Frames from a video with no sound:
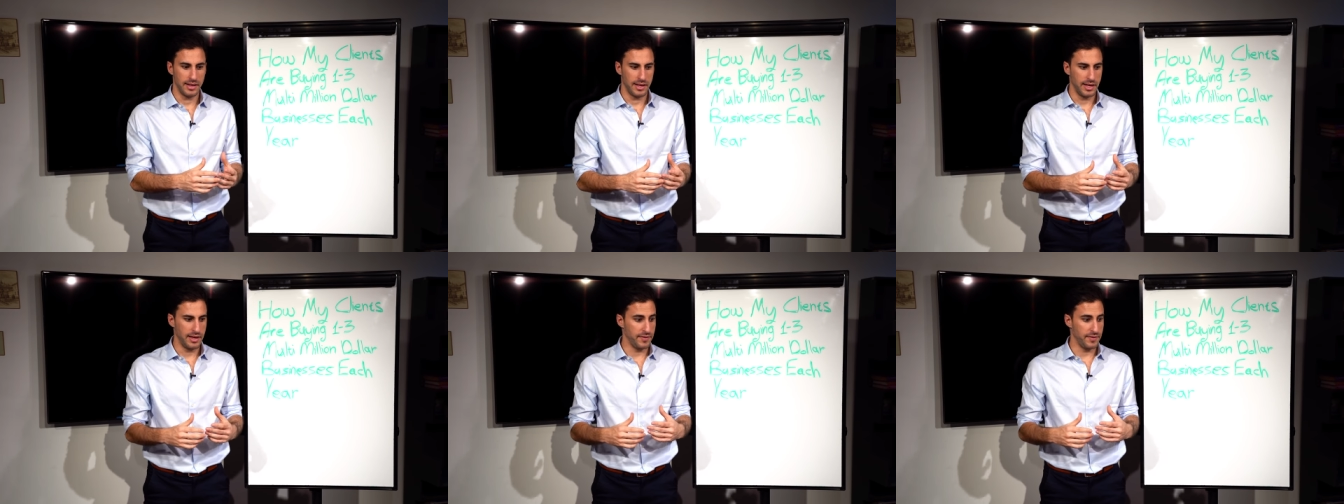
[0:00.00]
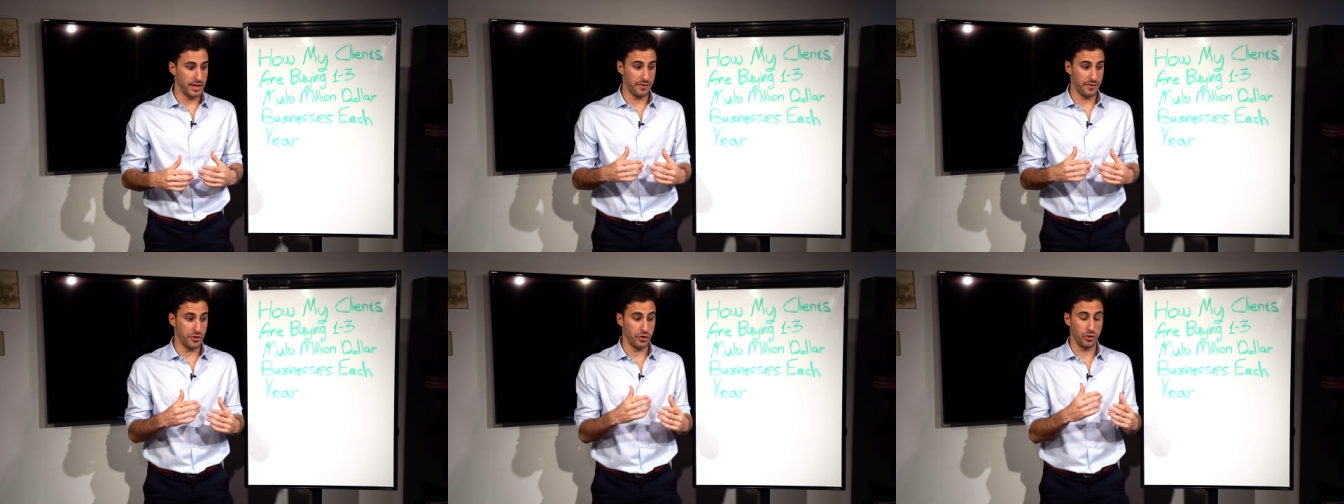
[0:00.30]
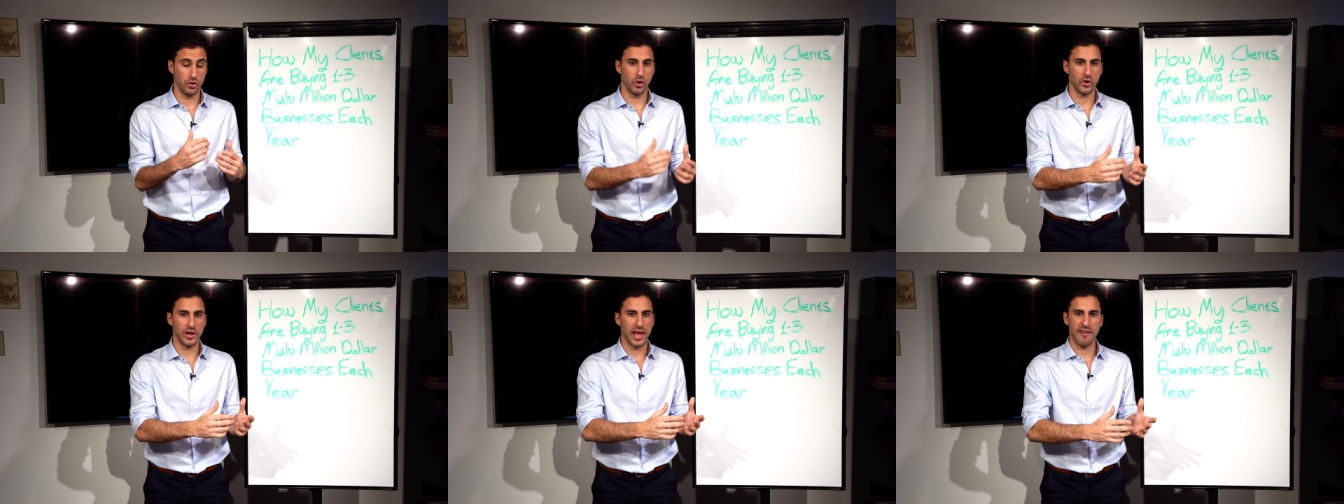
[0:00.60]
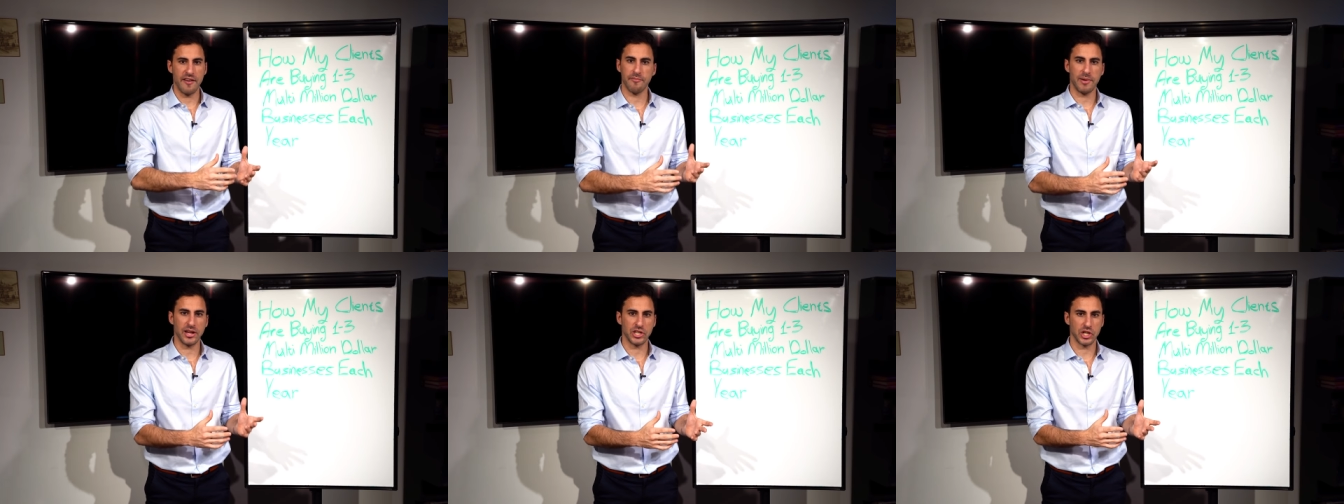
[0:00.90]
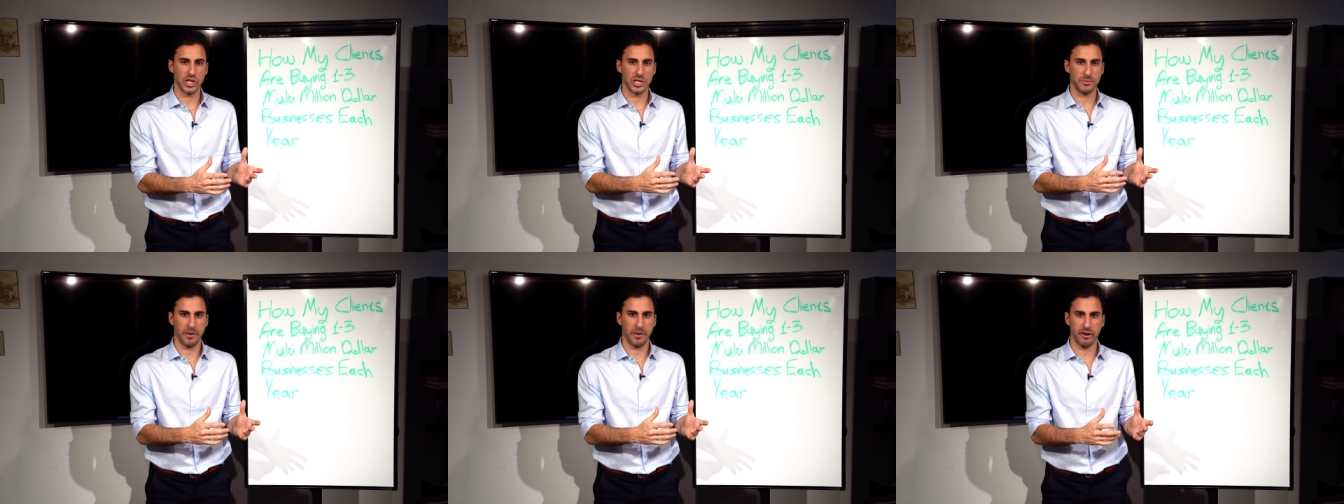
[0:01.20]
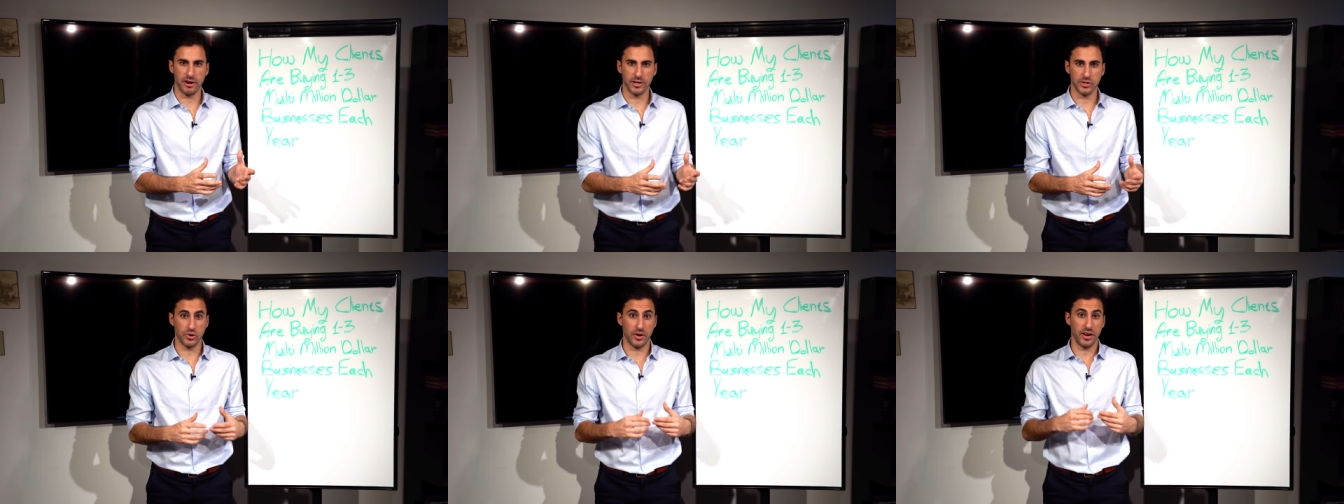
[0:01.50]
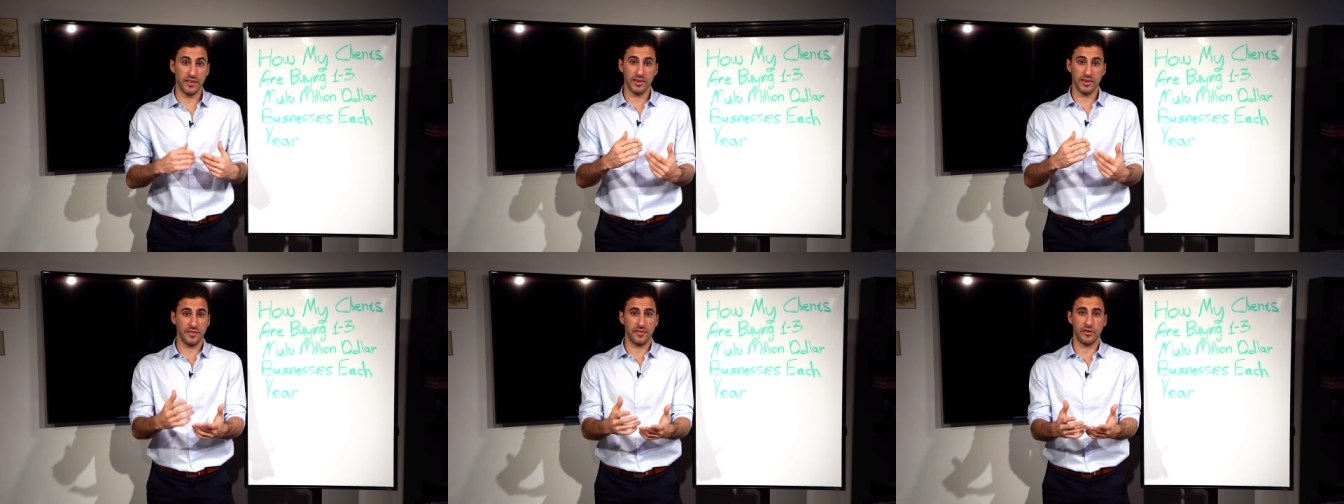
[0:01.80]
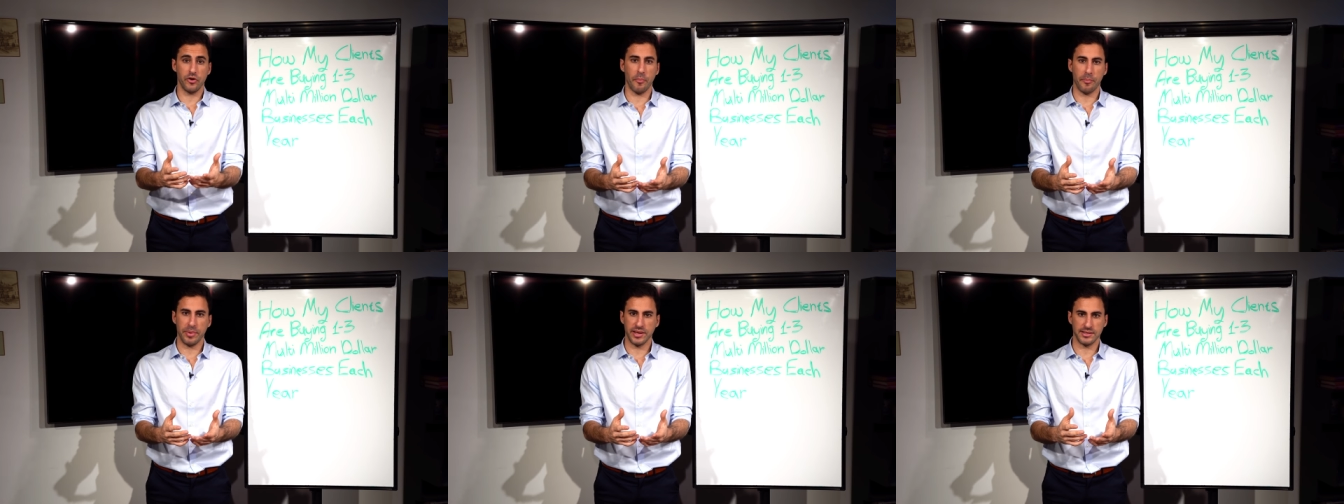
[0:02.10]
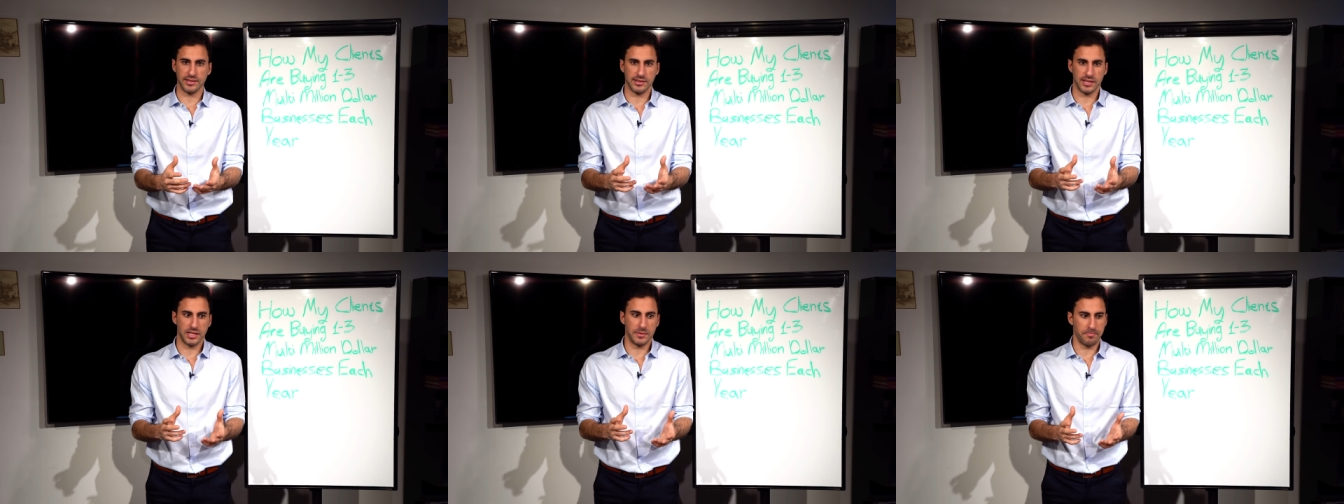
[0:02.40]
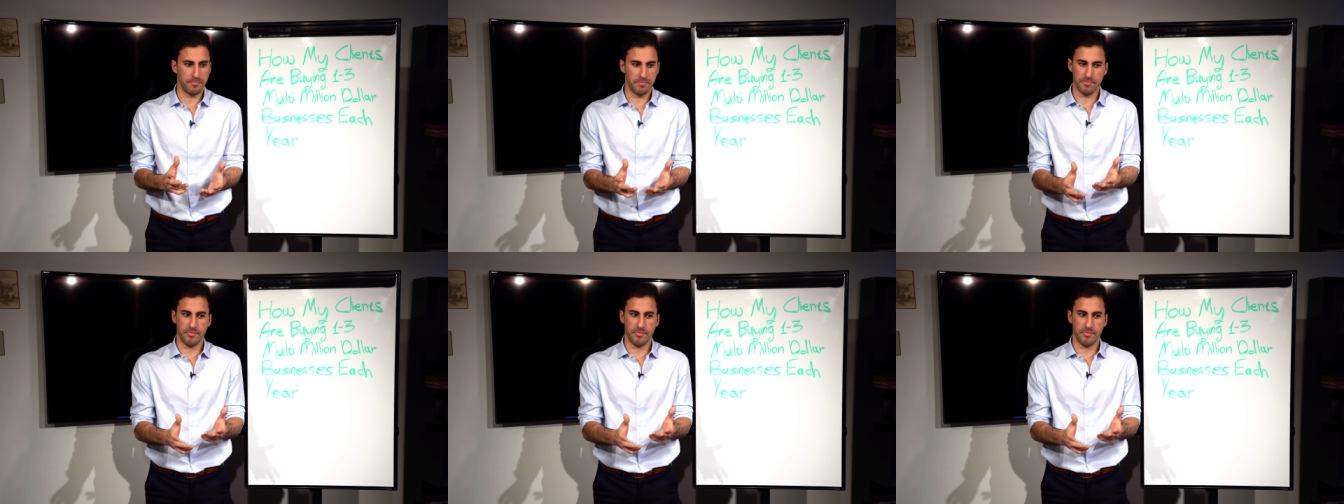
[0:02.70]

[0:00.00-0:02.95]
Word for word: even if you don't have much experience or even if your business is